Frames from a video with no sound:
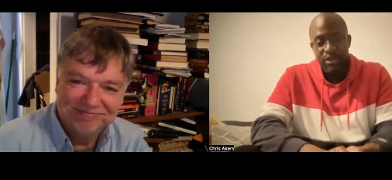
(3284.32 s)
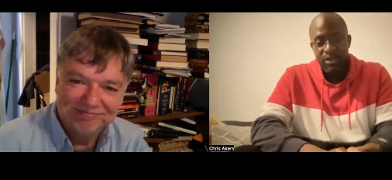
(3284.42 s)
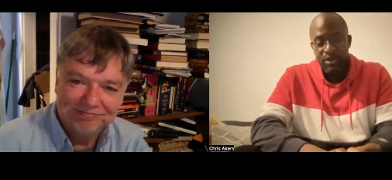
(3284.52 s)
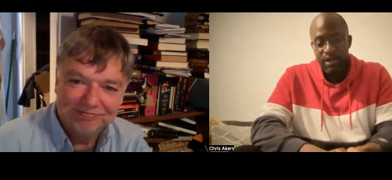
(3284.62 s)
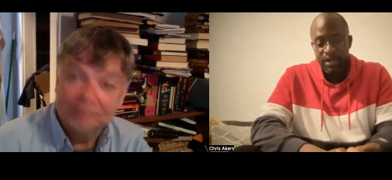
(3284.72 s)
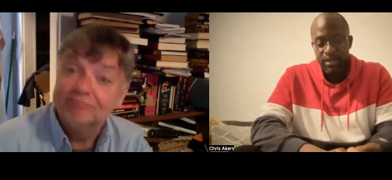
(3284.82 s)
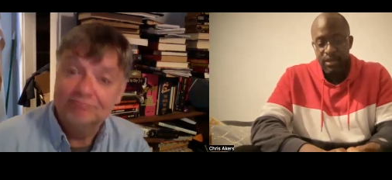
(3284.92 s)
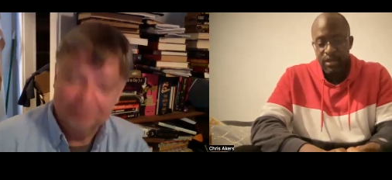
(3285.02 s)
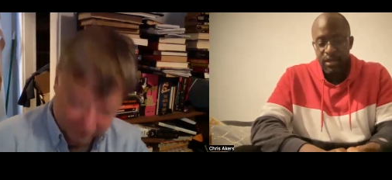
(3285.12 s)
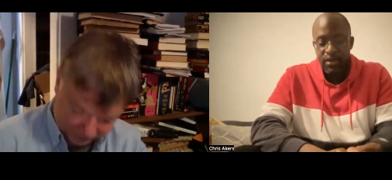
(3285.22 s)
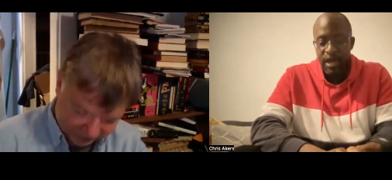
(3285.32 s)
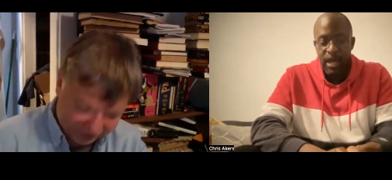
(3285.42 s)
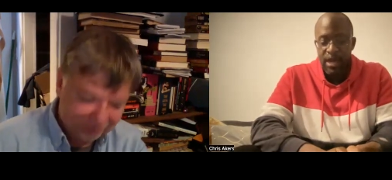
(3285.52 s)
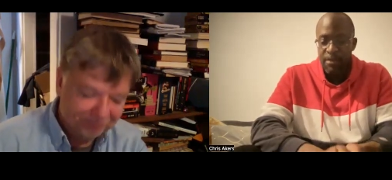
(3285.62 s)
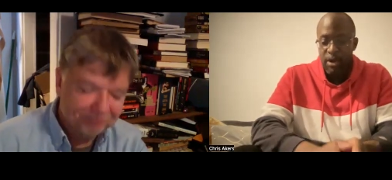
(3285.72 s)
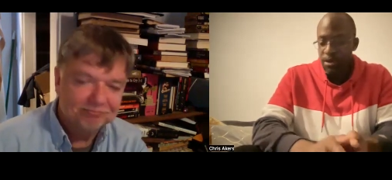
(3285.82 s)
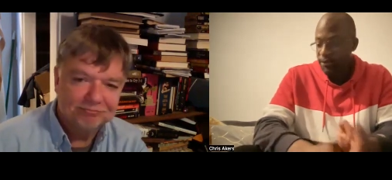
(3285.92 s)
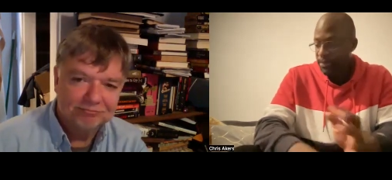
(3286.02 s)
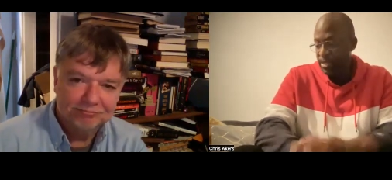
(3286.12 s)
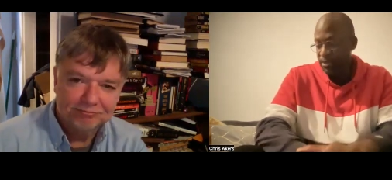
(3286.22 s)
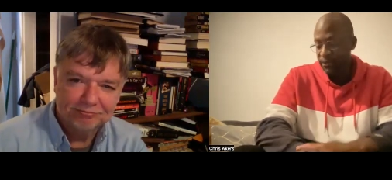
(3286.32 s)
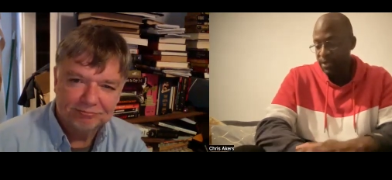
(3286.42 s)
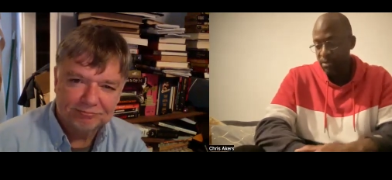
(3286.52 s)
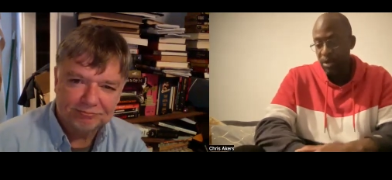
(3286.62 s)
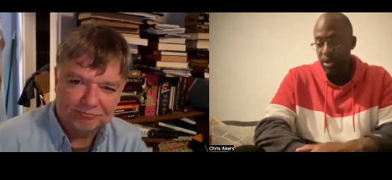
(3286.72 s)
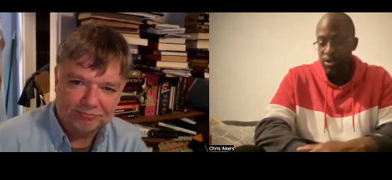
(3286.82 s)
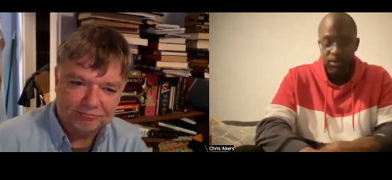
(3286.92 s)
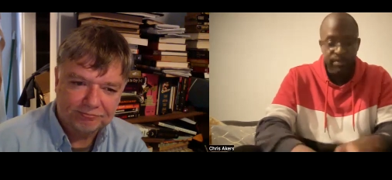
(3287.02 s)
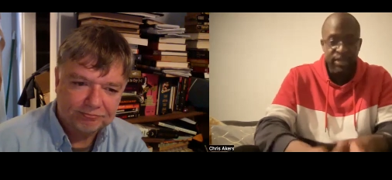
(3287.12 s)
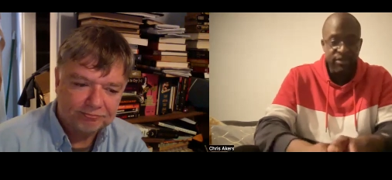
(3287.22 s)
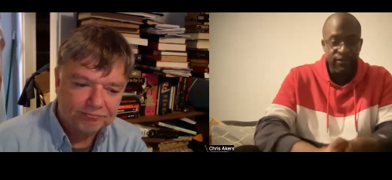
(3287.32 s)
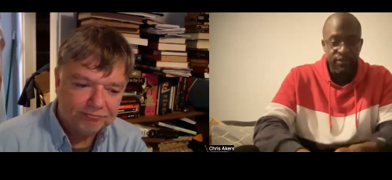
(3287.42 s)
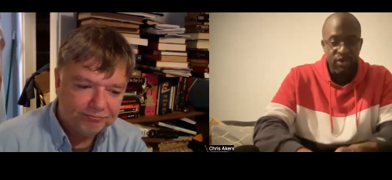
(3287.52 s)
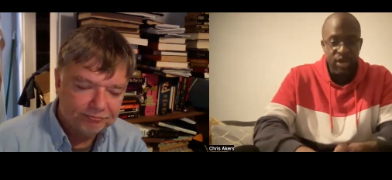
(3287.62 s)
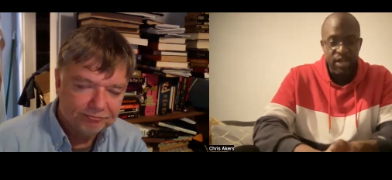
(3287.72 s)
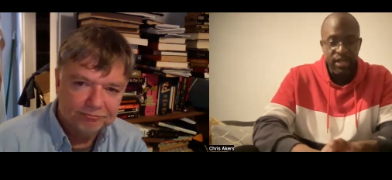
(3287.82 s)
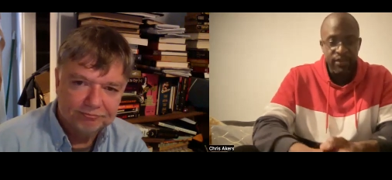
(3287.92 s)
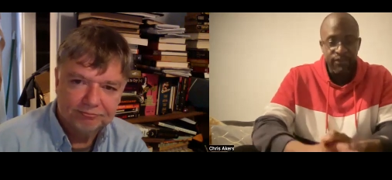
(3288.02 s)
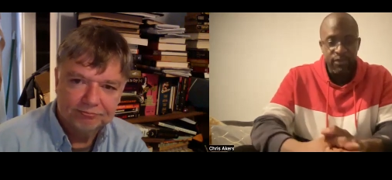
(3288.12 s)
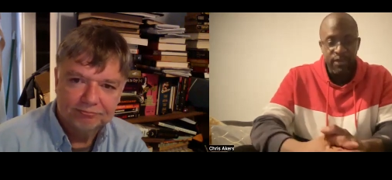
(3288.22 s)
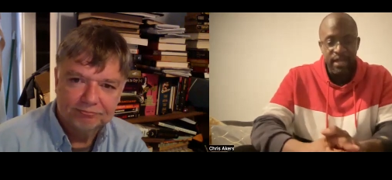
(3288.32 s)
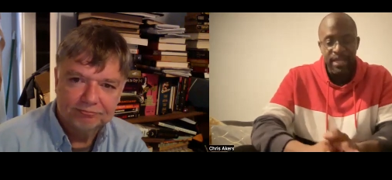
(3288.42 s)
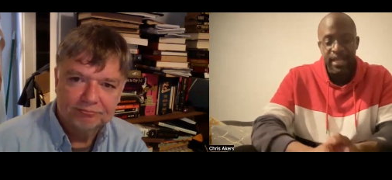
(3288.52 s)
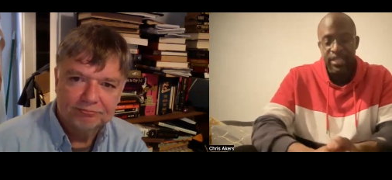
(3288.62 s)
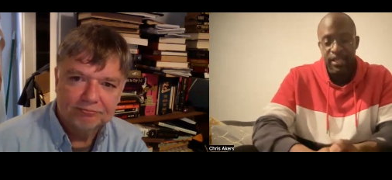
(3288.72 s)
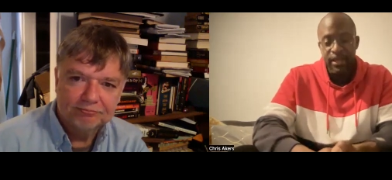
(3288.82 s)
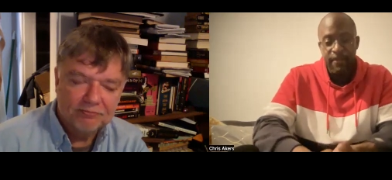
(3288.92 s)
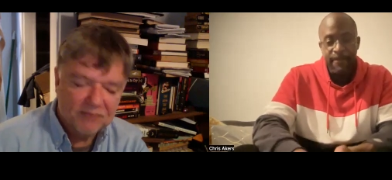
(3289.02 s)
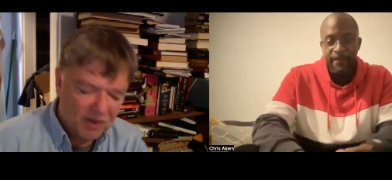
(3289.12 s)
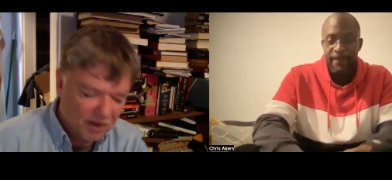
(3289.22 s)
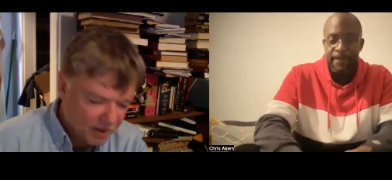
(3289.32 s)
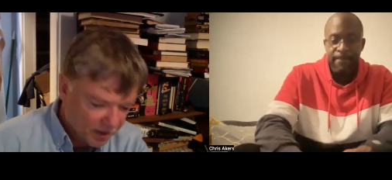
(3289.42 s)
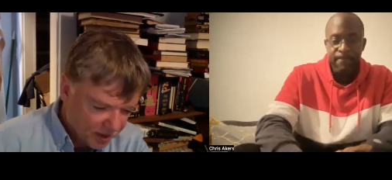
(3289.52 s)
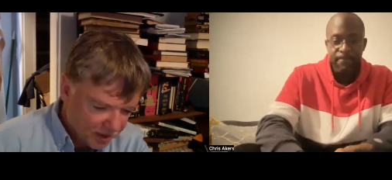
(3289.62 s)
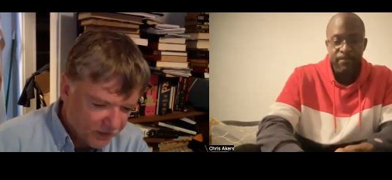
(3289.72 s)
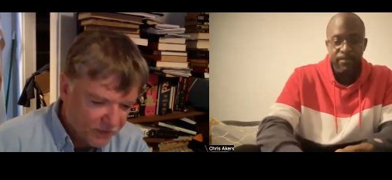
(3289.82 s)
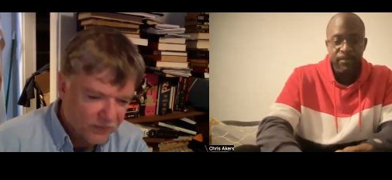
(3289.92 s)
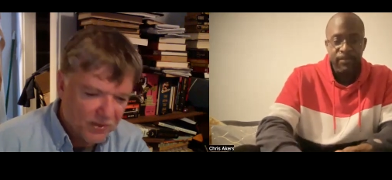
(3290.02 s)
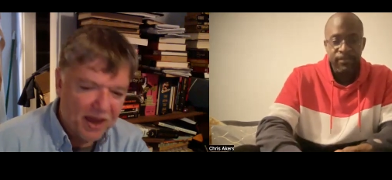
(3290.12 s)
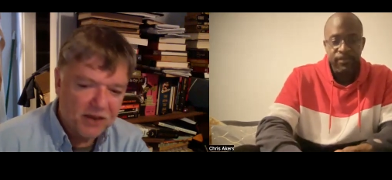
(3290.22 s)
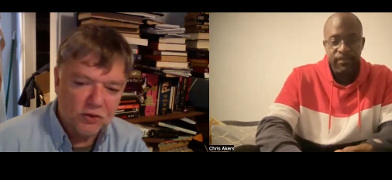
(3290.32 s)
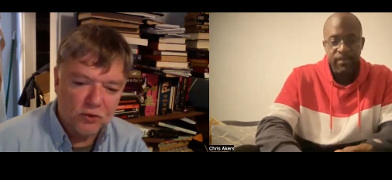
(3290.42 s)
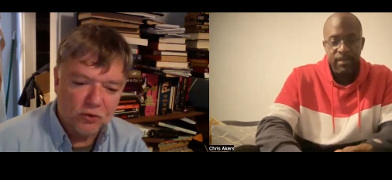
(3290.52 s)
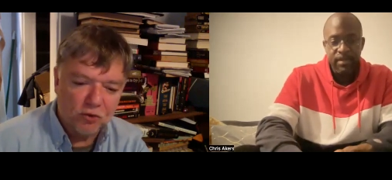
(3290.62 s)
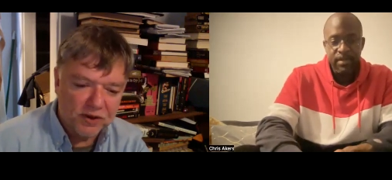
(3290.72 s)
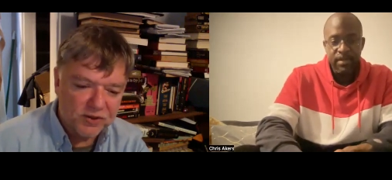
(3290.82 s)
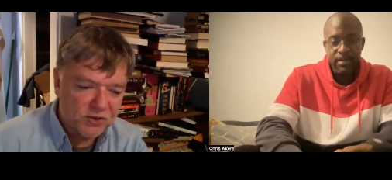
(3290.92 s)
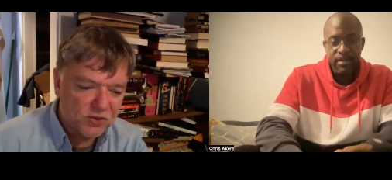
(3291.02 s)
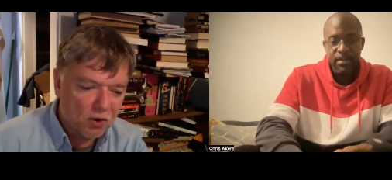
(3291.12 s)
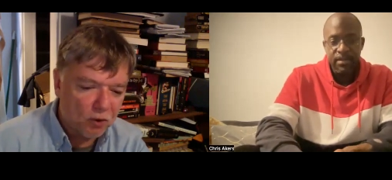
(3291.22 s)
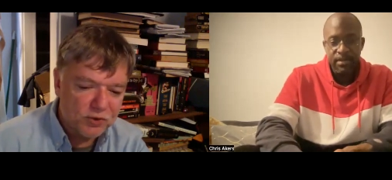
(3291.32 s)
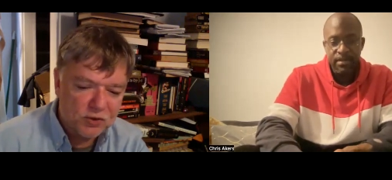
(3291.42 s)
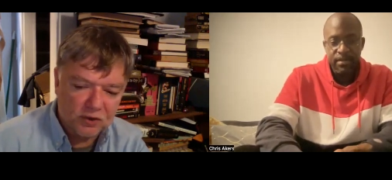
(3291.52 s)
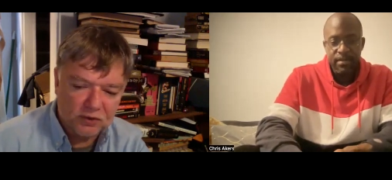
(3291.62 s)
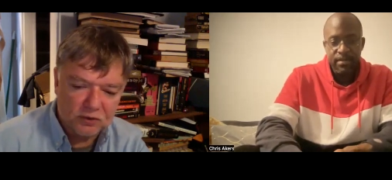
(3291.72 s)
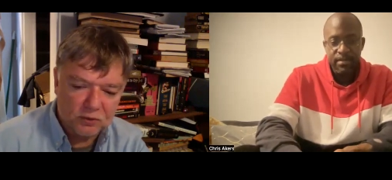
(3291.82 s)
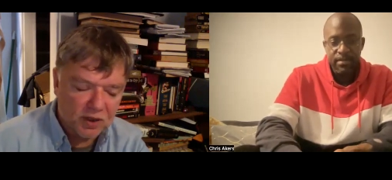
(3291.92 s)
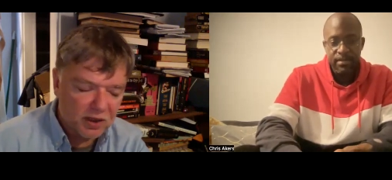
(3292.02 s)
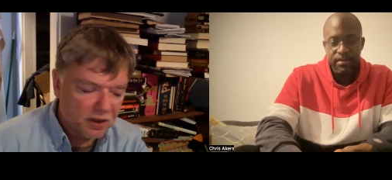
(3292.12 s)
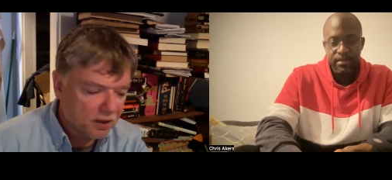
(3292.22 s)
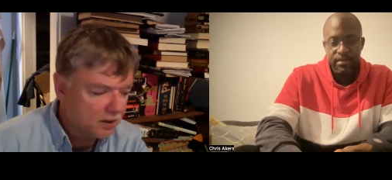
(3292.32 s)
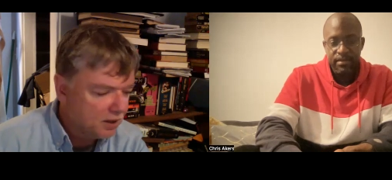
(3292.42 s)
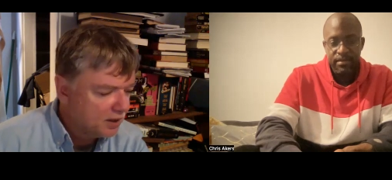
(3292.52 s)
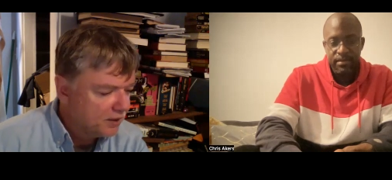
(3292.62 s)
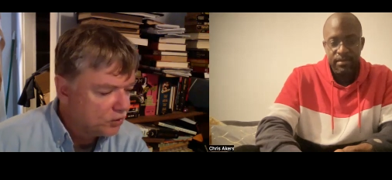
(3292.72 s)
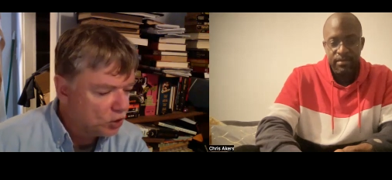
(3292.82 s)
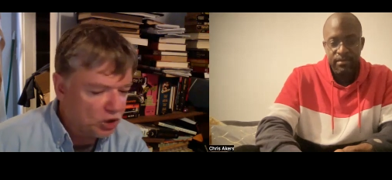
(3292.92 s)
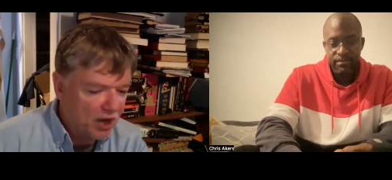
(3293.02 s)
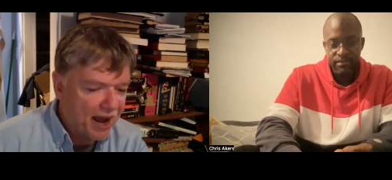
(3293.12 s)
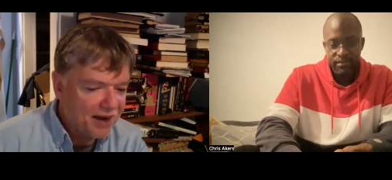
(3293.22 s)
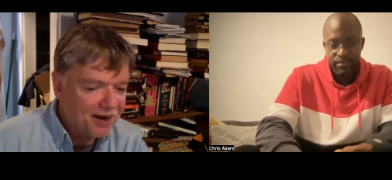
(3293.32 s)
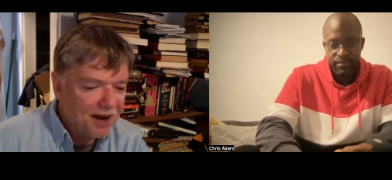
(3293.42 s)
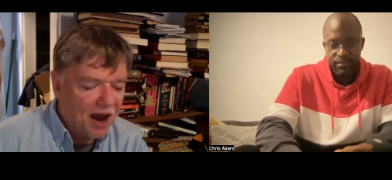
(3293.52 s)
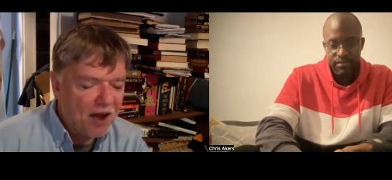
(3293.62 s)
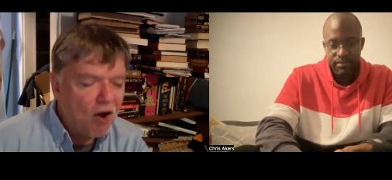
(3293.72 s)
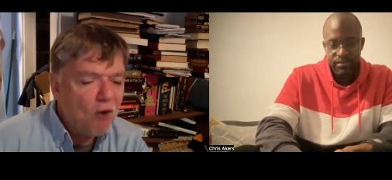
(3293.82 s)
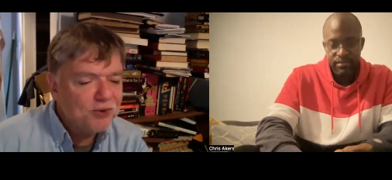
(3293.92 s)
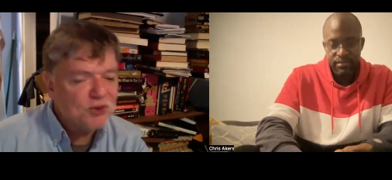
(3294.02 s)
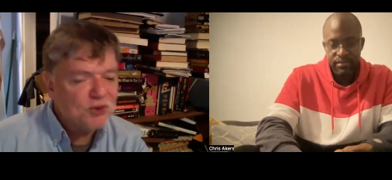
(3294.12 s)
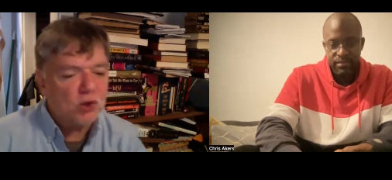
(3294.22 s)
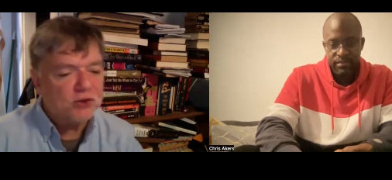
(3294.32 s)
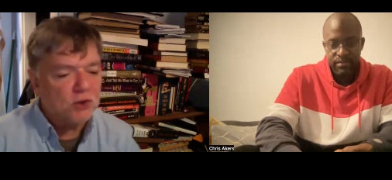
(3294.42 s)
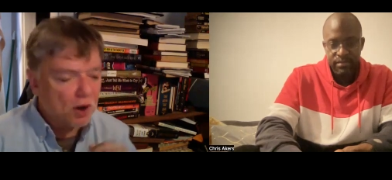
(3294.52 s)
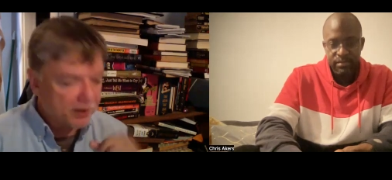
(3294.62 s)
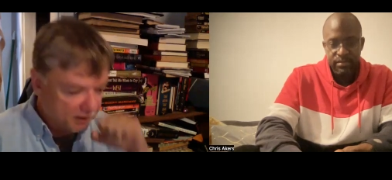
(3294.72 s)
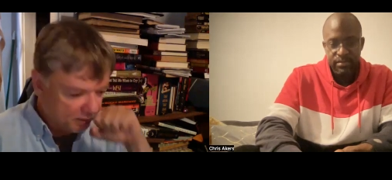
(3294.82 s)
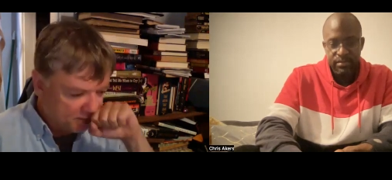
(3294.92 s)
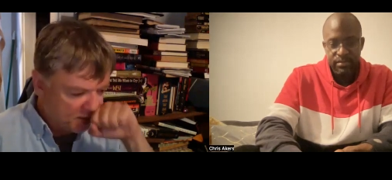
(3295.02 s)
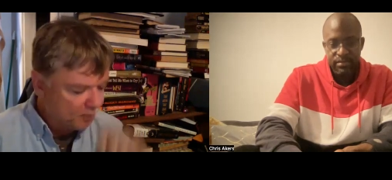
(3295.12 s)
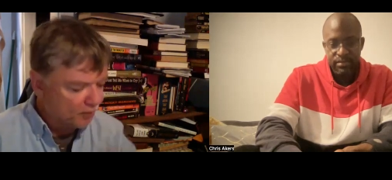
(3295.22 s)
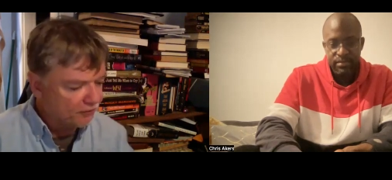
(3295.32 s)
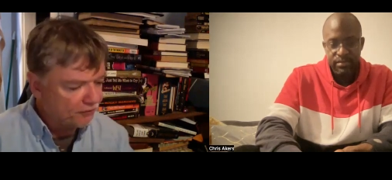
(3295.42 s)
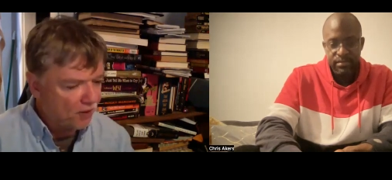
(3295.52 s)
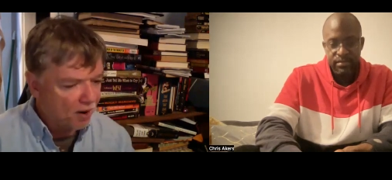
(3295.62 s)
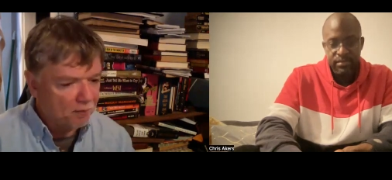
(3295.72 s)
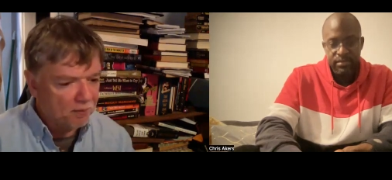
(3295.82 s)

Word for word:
Speaker 1: pleasure talking to you um all the best with this book and all the best with your projects for uh, next year
Speaker 2: thank you chris it's always good to uh chat. I always enjoy talking to people from